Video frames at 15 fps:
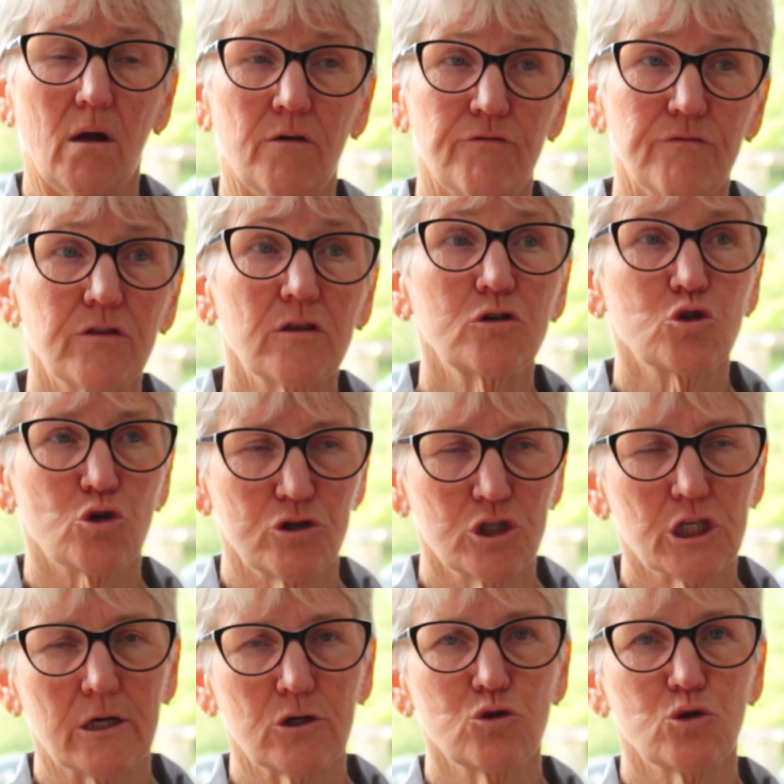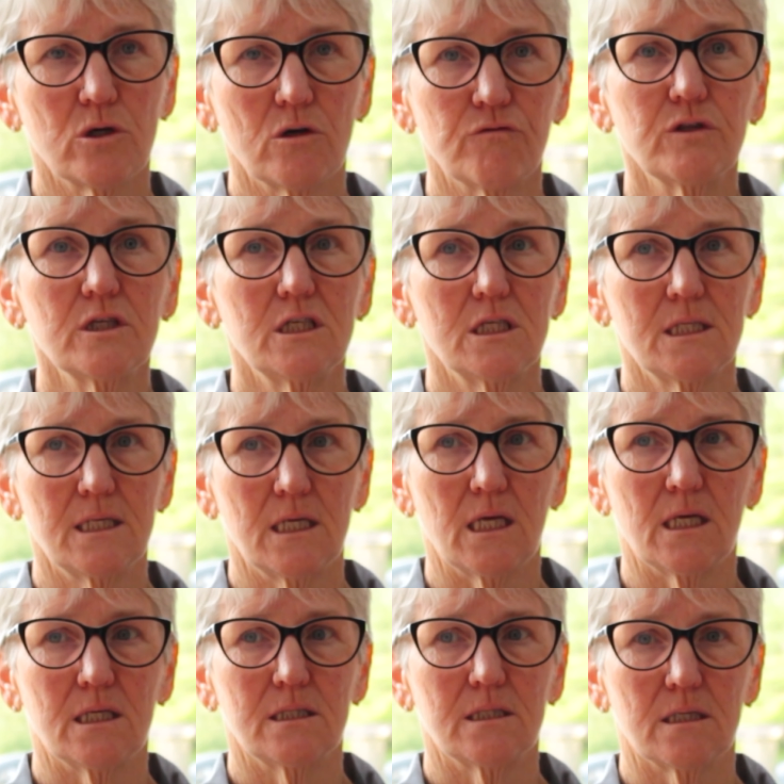If the trajectory of the
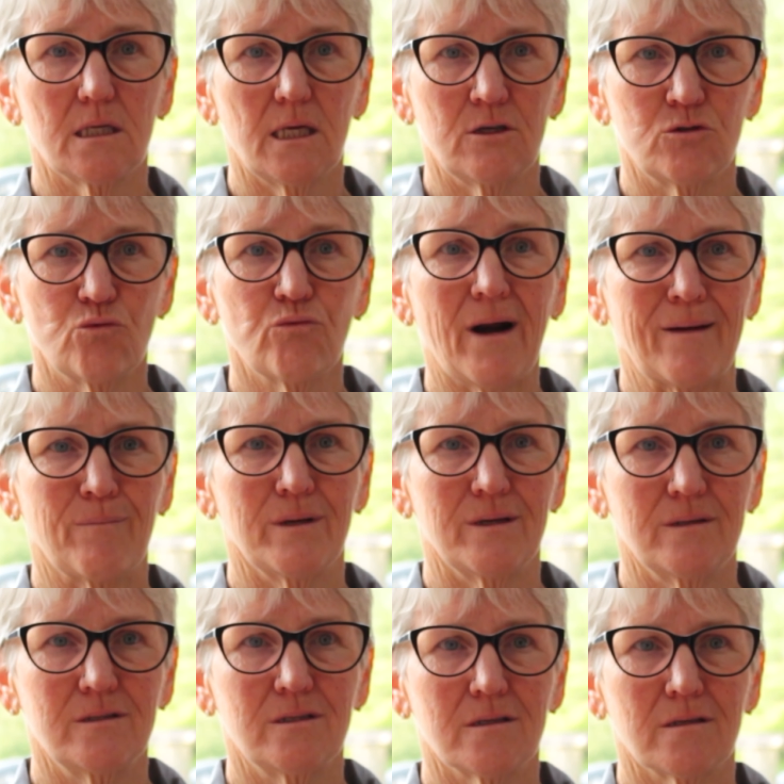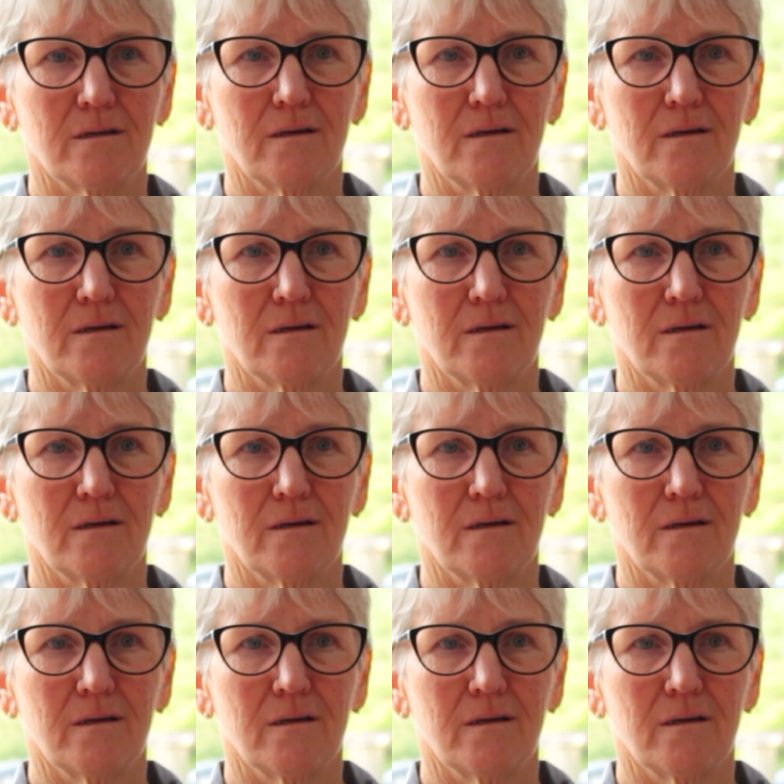disease is rapid,